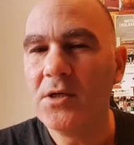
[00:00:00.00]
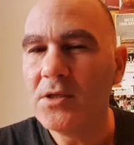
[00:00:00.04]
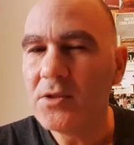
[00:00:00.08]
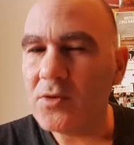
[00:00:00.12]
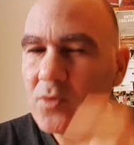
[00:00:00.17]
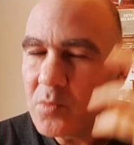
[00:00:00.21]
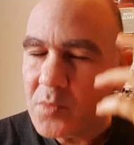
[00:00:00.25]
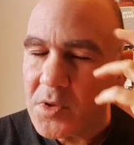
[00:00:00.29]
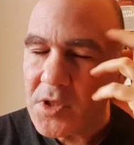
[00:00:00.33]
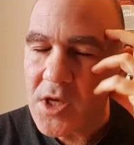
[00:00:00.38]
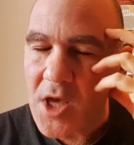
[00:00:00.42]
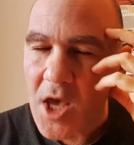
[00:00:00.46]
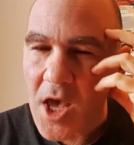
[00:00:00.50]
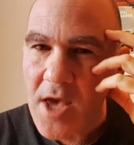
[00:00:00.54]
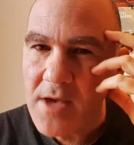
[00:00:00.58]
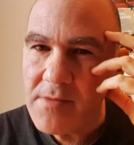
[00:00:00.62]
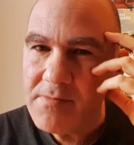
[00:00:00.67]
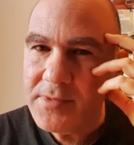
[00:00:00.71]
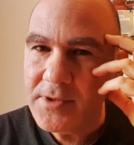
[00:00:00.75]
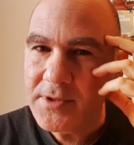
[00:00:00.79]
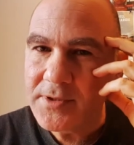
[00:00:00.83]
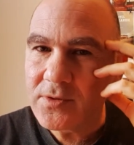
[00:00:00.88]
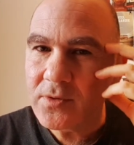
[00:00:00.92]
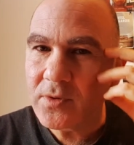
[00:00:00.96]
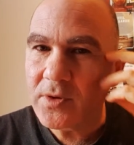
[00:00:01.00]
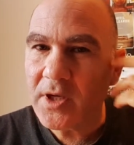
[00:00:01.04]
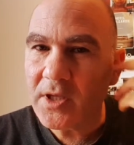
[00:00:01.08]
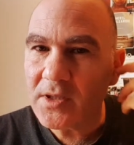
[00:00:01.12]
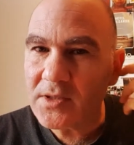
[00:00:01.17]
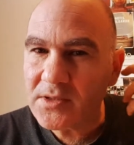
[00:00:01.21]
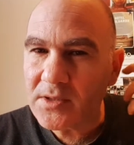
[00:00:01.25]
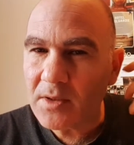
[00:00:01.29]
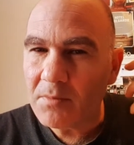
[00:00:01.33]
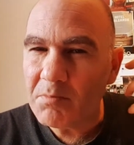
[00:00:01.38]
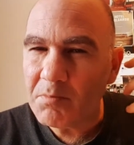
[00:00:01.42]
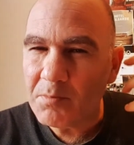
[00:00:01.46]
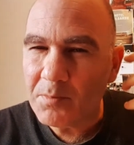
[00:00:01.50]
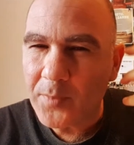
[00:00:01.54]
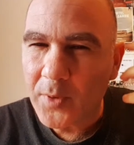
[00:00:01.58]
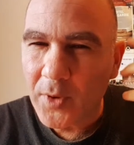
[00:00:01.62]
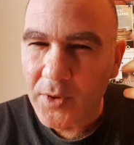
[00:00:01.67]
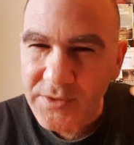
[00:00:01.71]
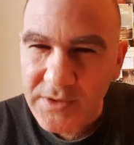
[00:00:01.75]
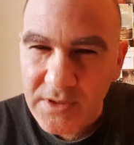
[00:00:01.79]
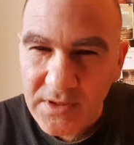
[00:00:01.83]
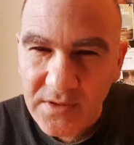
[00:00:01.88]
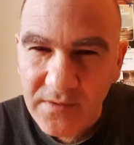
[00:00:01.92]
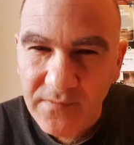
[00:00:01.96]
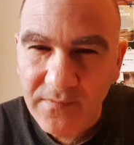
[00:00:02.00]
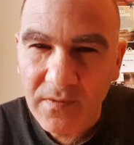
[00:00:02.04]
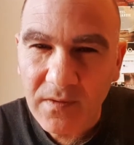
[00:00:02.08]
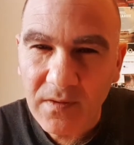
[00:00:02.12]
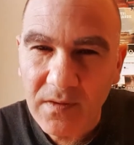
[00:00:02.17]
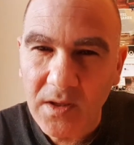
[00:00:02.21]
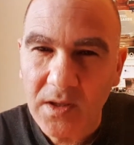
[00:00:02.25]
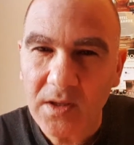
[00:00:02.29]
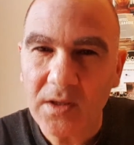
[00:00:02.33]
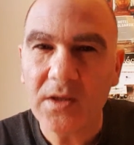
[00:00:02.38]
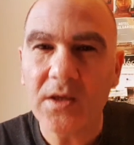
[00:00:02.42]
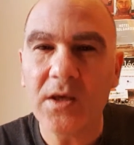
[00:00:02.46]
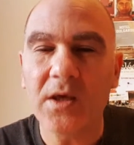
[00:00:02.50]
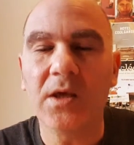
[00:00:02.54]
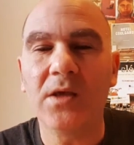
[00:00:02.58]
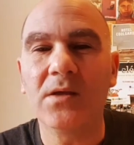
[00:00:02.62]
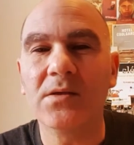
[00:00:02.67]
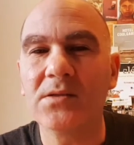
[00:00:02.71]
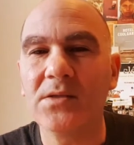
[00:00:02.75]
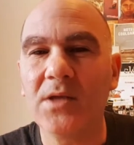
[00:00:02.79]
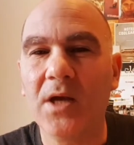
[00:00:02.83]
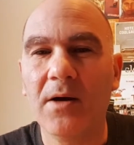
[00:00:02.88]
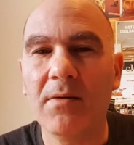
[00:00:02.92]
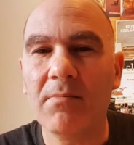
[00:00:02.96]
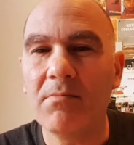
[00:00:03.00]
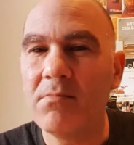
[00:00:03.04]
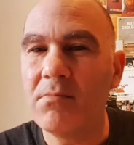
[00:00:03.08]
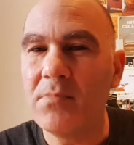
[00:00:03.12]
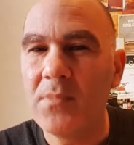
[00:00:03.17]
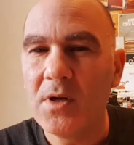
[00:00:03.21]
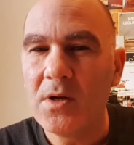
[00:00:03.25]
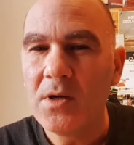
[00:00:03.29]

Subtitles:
to be able to get some positive thinking, some